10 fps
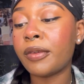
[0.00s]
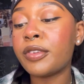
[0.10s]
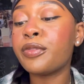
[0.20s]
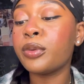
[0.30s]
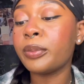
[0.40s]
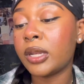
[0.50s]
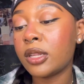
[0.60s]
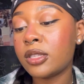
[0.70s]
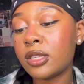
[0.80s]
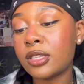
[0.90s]
every few
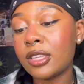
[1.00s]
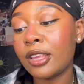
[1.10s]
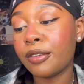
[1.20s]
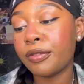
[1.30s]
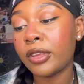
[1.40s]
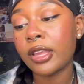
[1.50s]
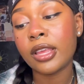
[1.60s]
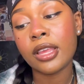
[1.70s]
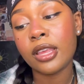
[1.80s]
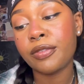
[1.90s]
minutes to see if
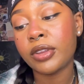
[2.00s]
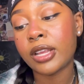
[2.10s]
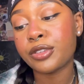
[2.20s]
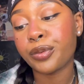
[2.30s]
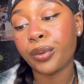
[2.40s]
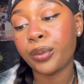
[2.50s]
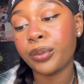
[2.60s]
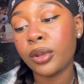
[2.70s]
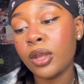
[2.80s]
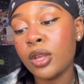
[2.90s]
it has grown.